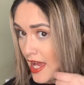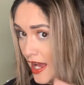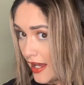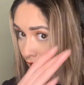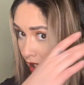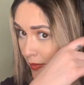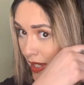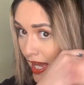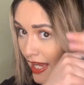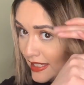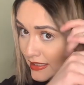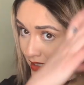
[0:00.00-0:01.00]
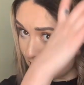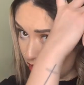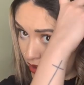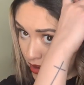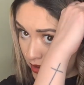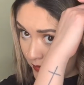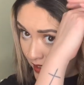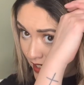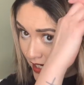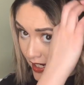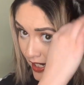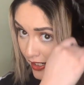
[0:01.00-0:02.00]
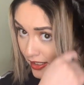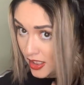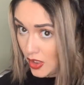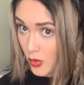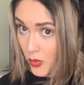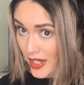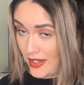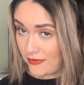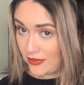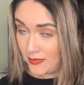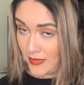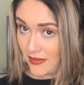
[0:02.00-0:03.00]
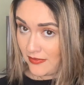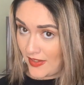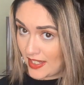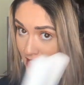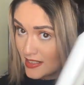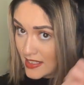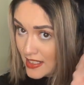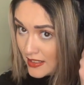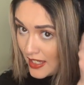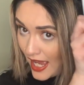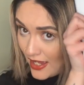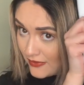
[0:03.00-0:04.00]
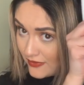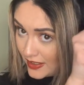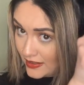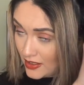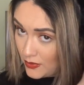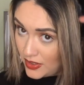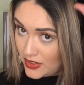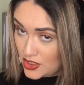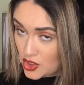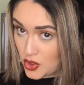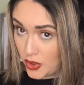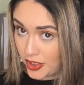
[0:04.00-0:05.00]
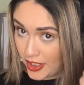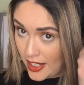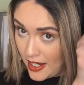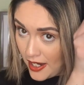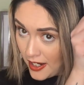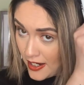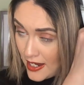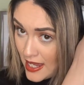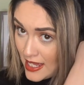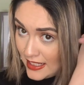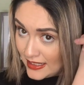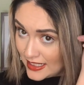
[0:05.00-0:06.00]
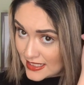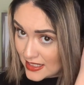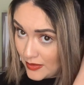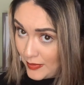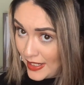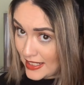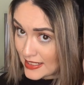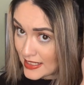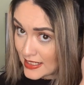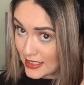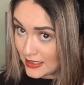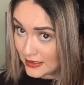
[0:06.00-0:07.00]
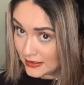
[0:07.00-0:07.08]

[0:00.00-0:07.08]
I like to curl my hair away from my face. I find that with the shorter hair, that's the best